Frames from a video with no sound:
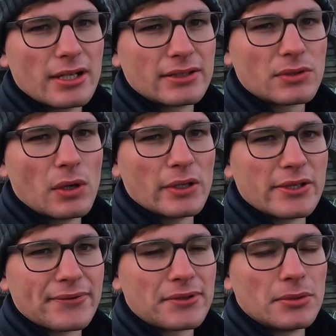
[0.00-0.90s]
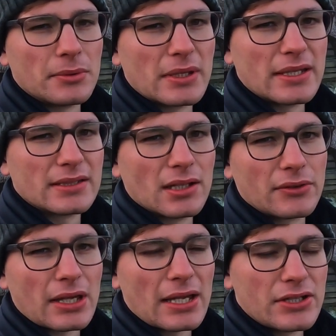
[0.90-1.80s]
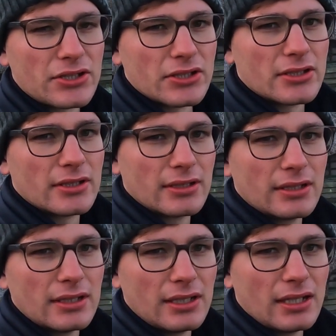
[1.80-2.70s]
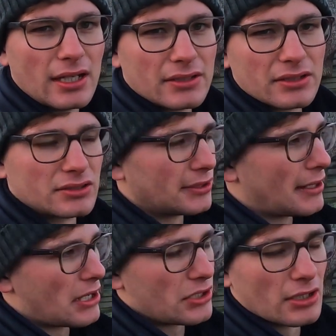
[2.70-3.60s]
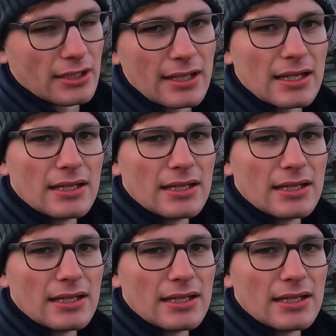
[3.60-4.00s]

is quite difficult with this location and the direction that